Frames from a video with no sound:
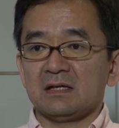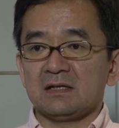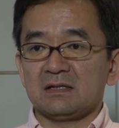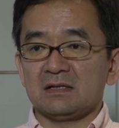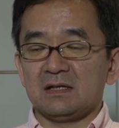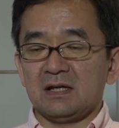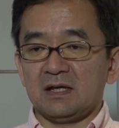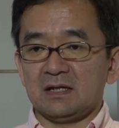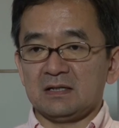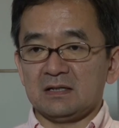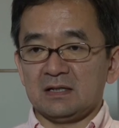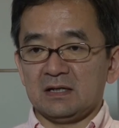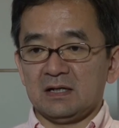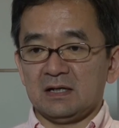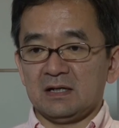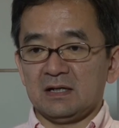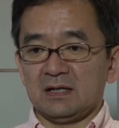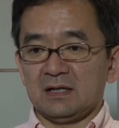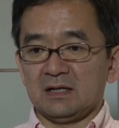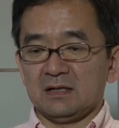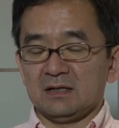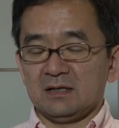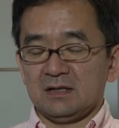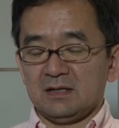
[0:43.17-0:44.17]
Then,
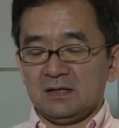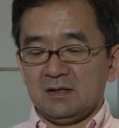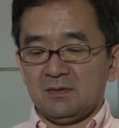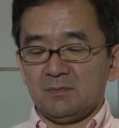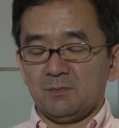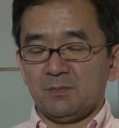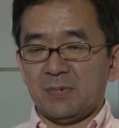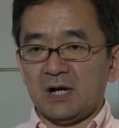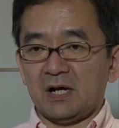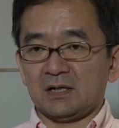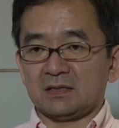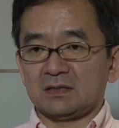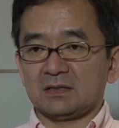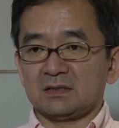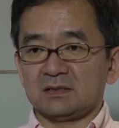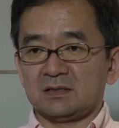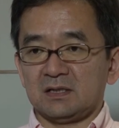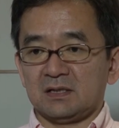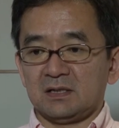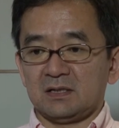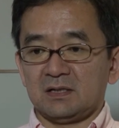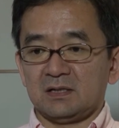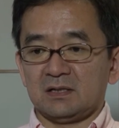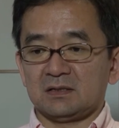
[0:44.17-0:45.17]
uh, but
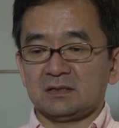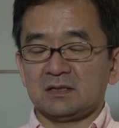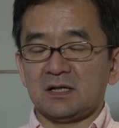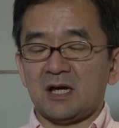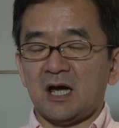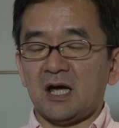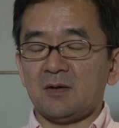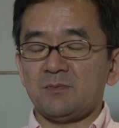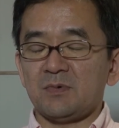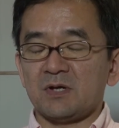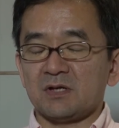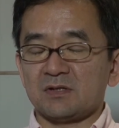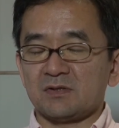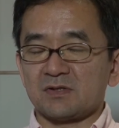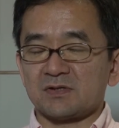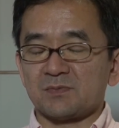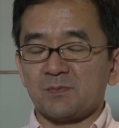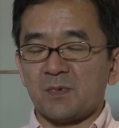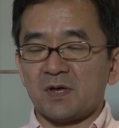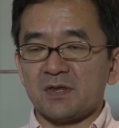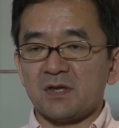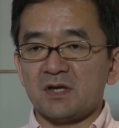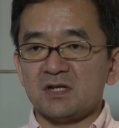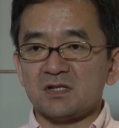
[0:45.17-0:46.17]
the, the IP address
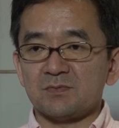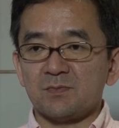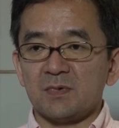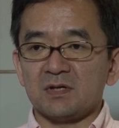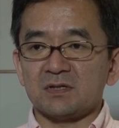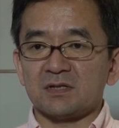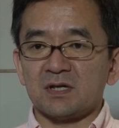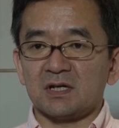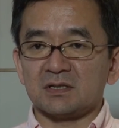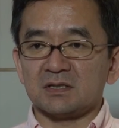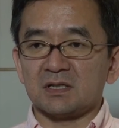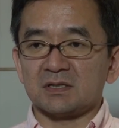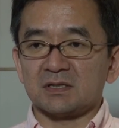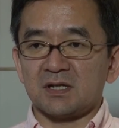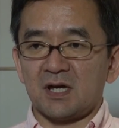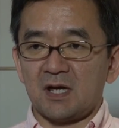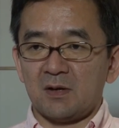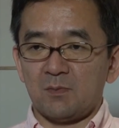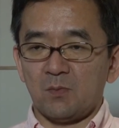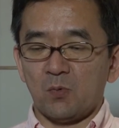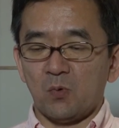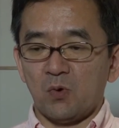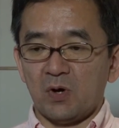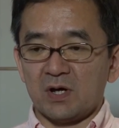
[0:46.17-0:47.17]
management at the
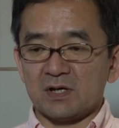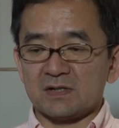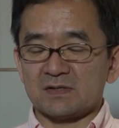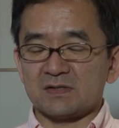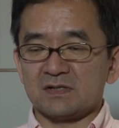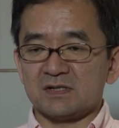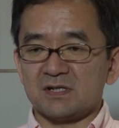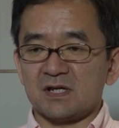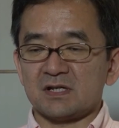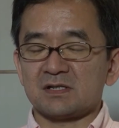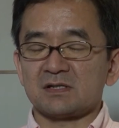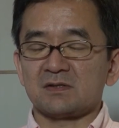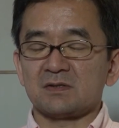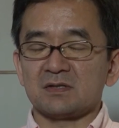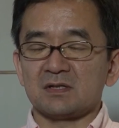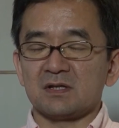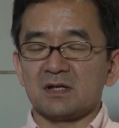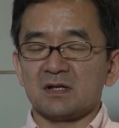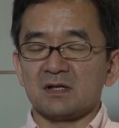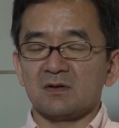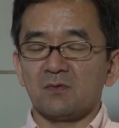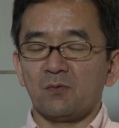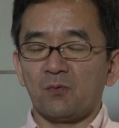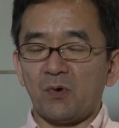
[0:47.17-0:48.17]
time was just
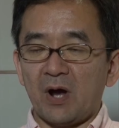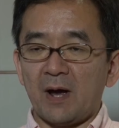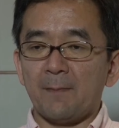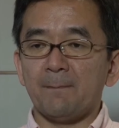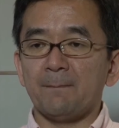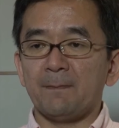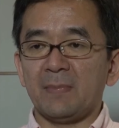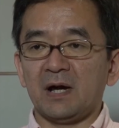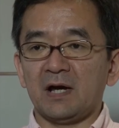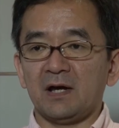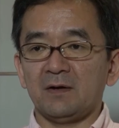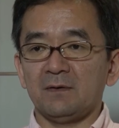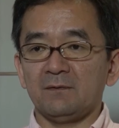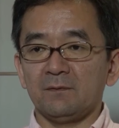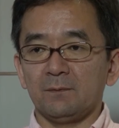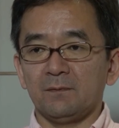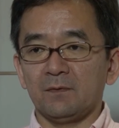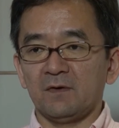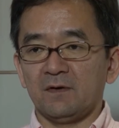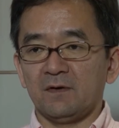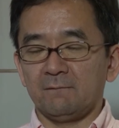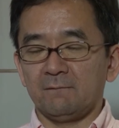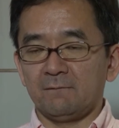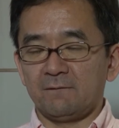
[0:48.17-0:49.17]
the, run by
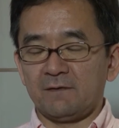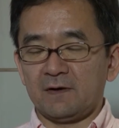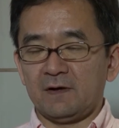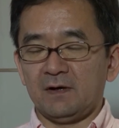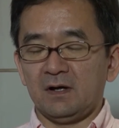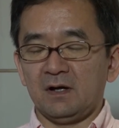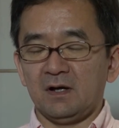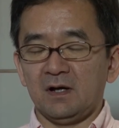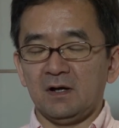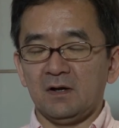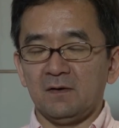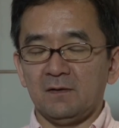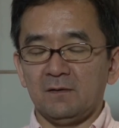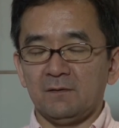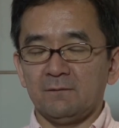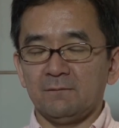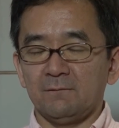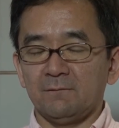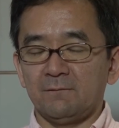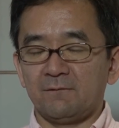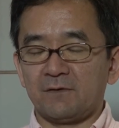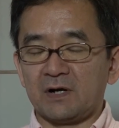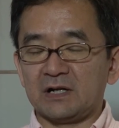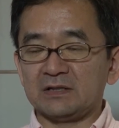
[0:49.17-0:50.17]
uh,
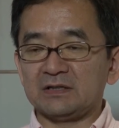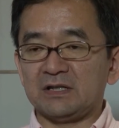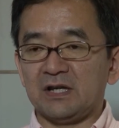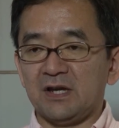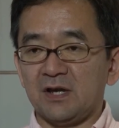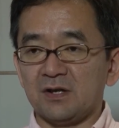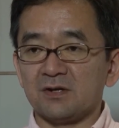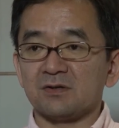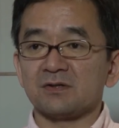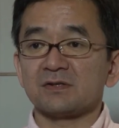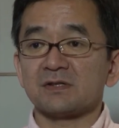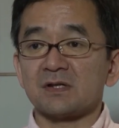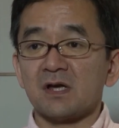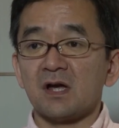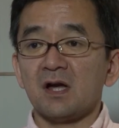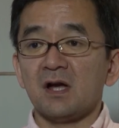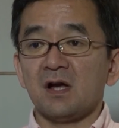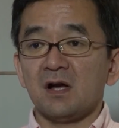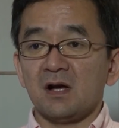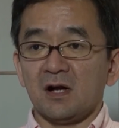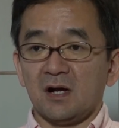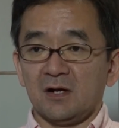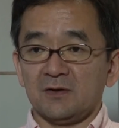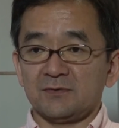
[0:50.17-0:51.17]
volunteers
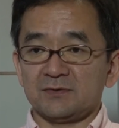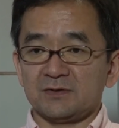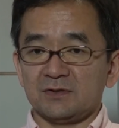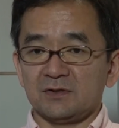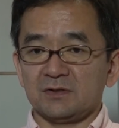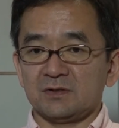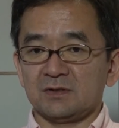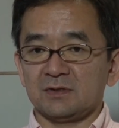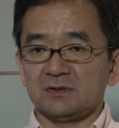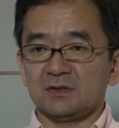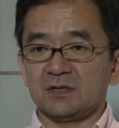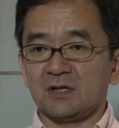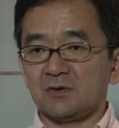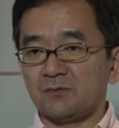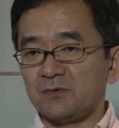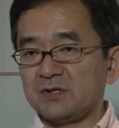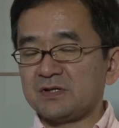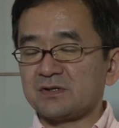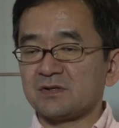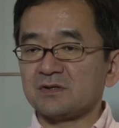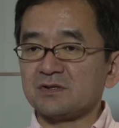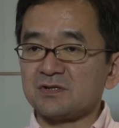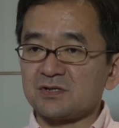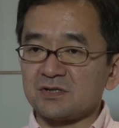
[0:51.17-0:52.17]
of the, the
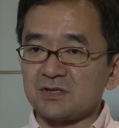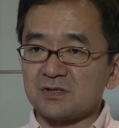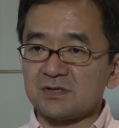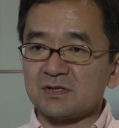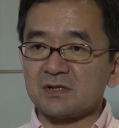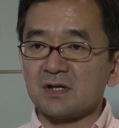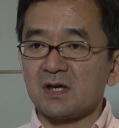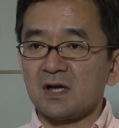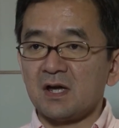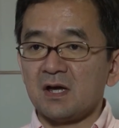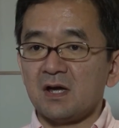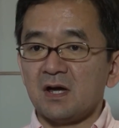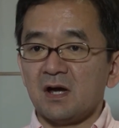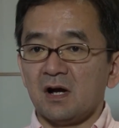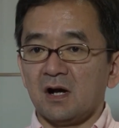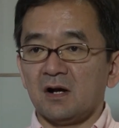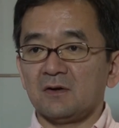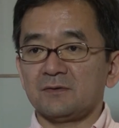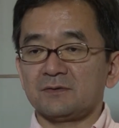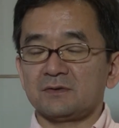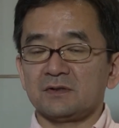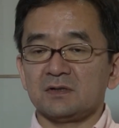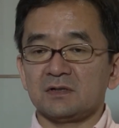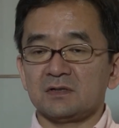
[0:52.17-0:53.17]
researchers
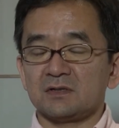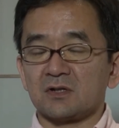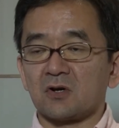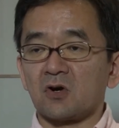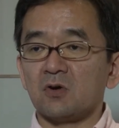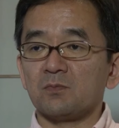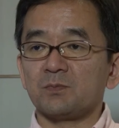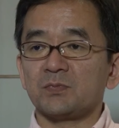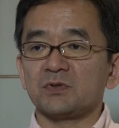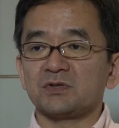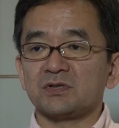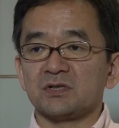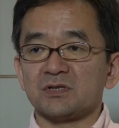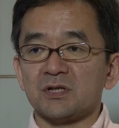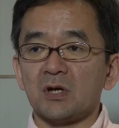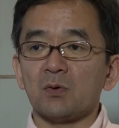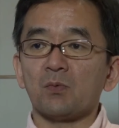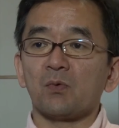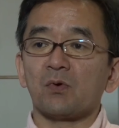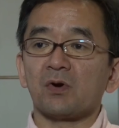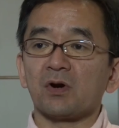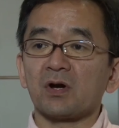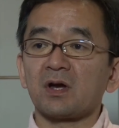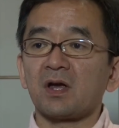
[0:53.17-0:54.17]
of the, the computer
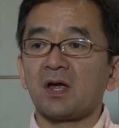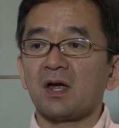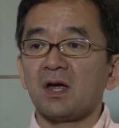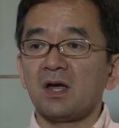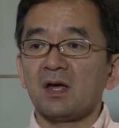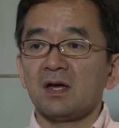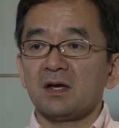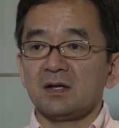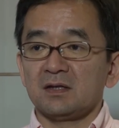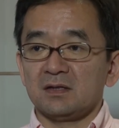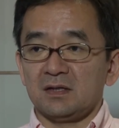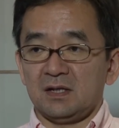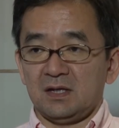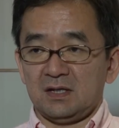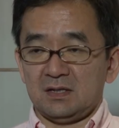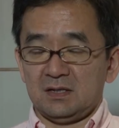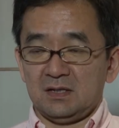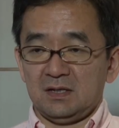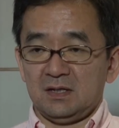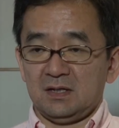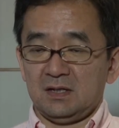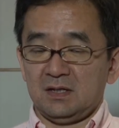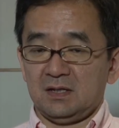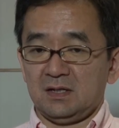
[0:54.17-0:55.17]
network.
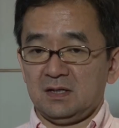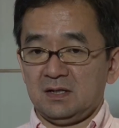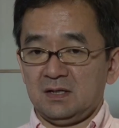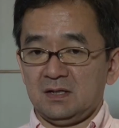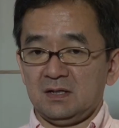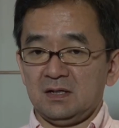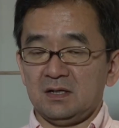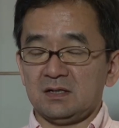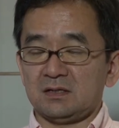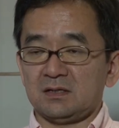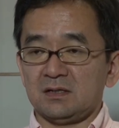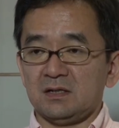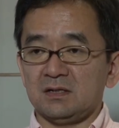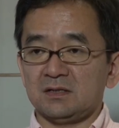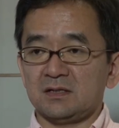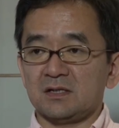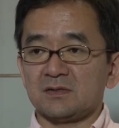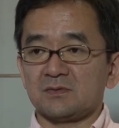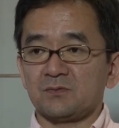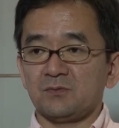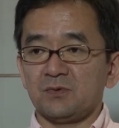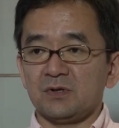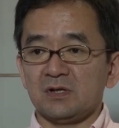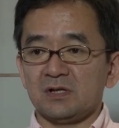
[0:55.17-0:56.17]
Then uh, it, it
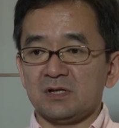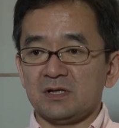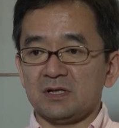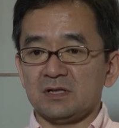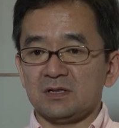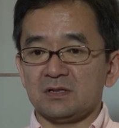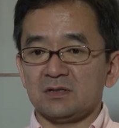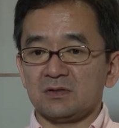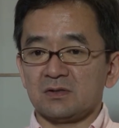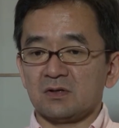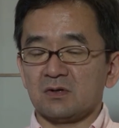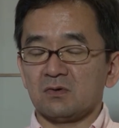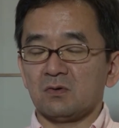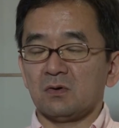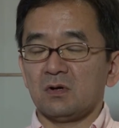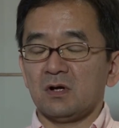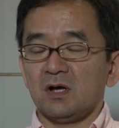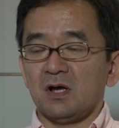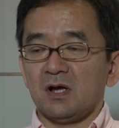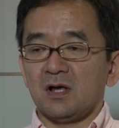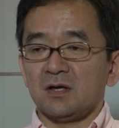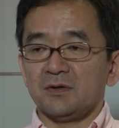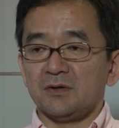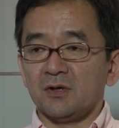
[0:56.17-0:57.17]
is really, you know,
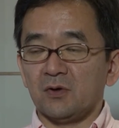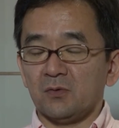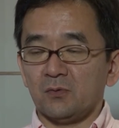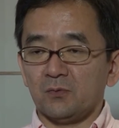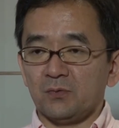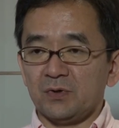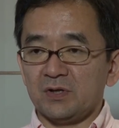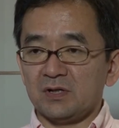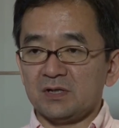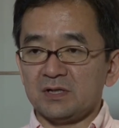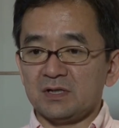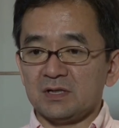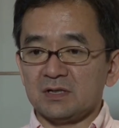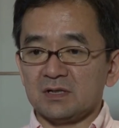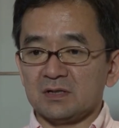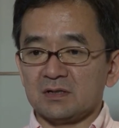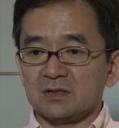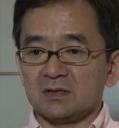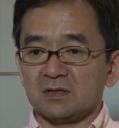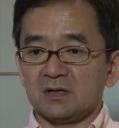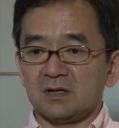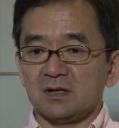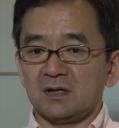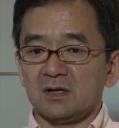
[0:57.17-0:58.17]
not really
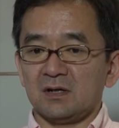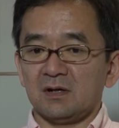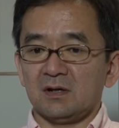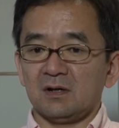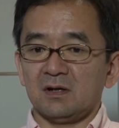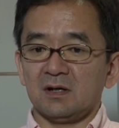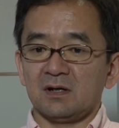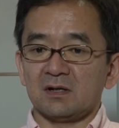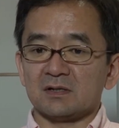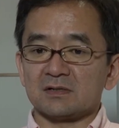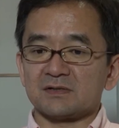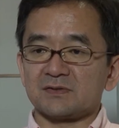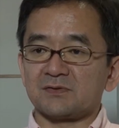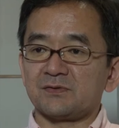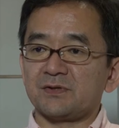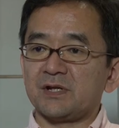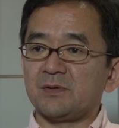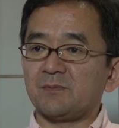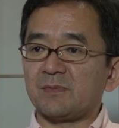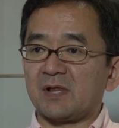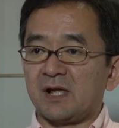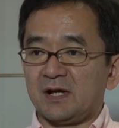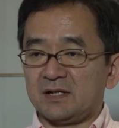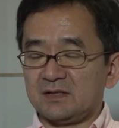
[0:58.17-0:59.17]
uh,
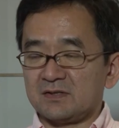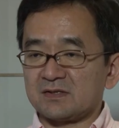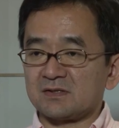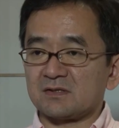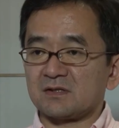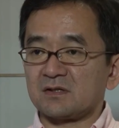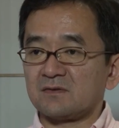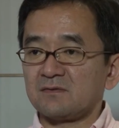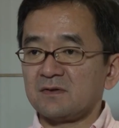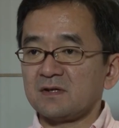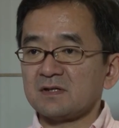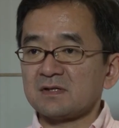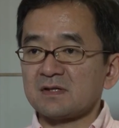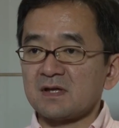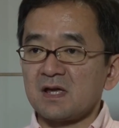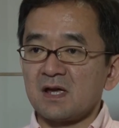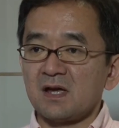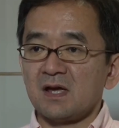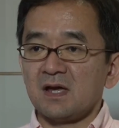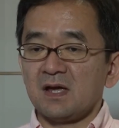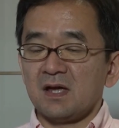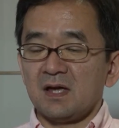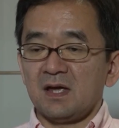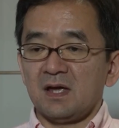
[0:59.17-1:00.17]
streamlined service
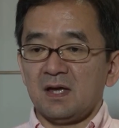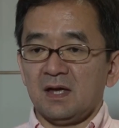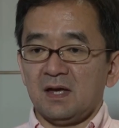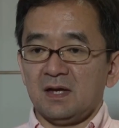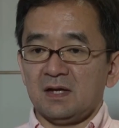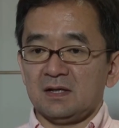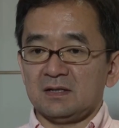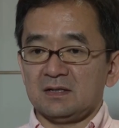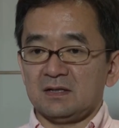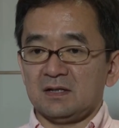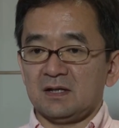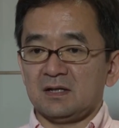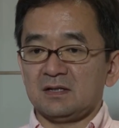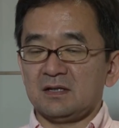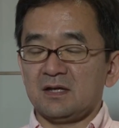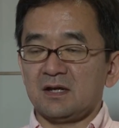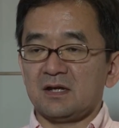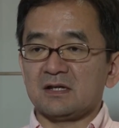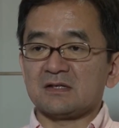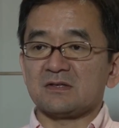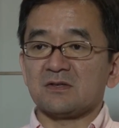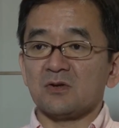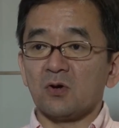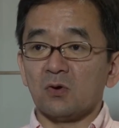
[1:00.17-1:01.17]
and uh,
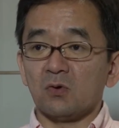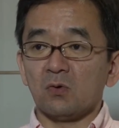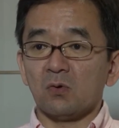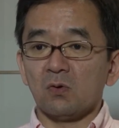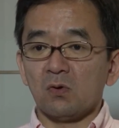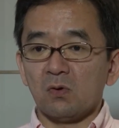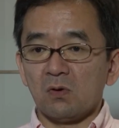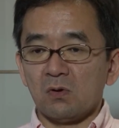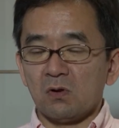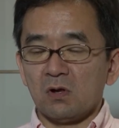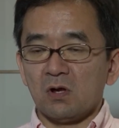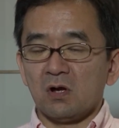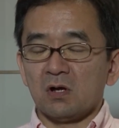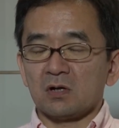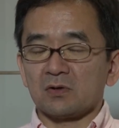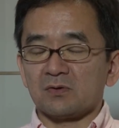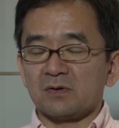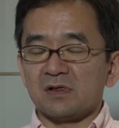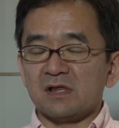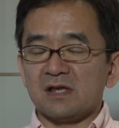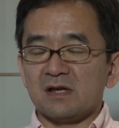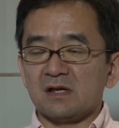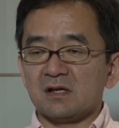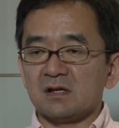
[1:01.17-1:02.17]
there is no
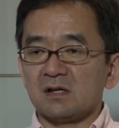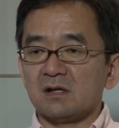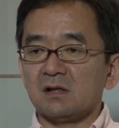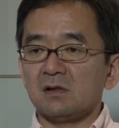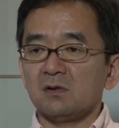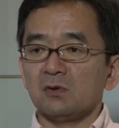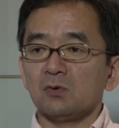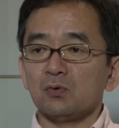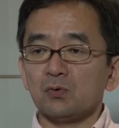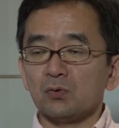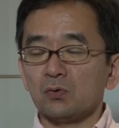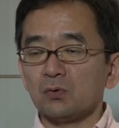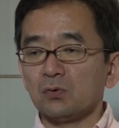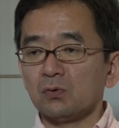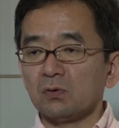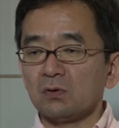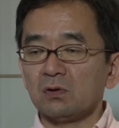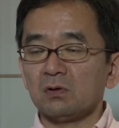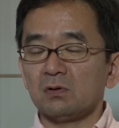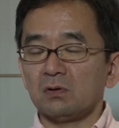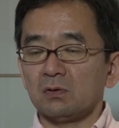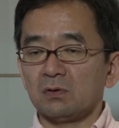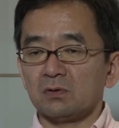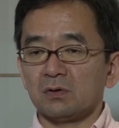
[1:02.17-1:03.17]
clear
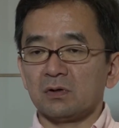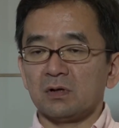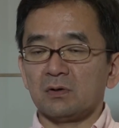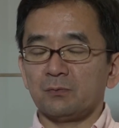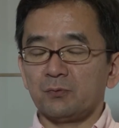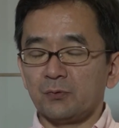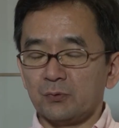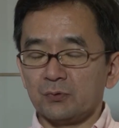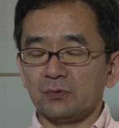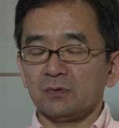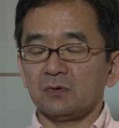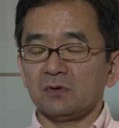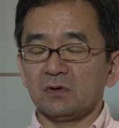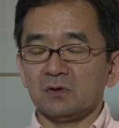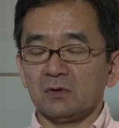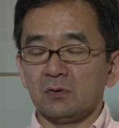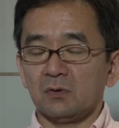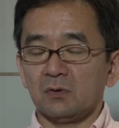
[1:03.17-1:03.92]
rule or rule